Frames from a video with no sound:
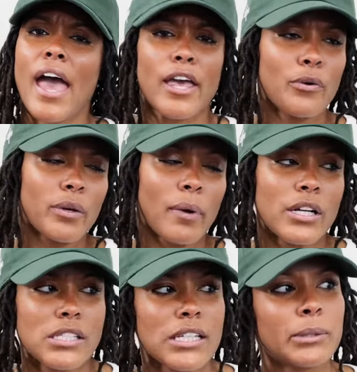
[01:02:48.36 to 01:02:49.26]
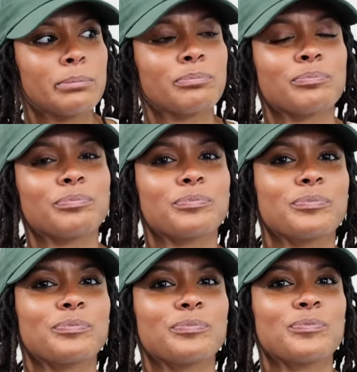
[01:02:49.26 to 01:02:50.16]
angry person.
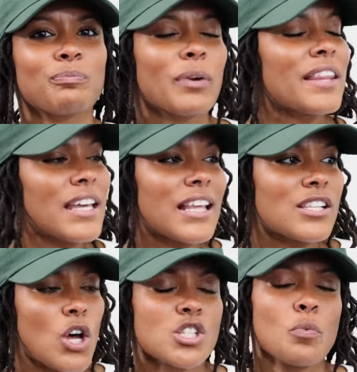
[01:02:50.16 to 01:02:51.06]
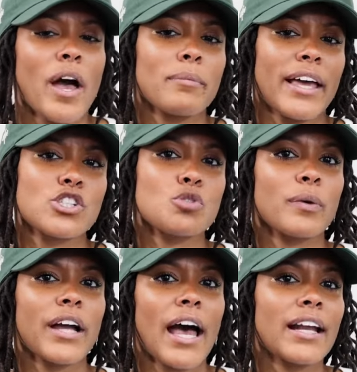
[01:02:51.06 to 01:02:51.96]
But I think that's also why I'm like super
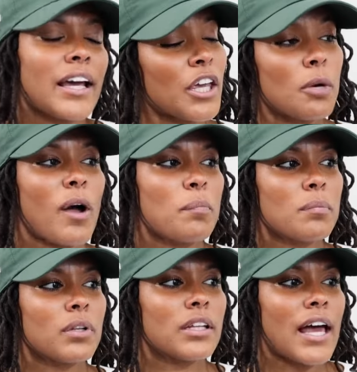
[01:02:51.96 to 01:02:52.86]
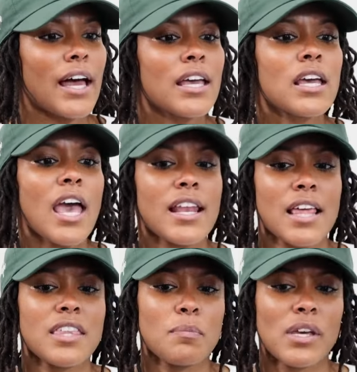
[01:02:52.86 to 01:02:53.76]
kind. I care about people a lot, and I
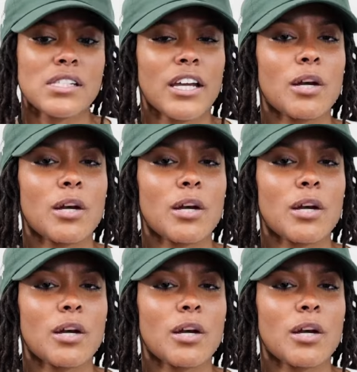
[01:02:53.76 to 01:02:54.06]
think because I care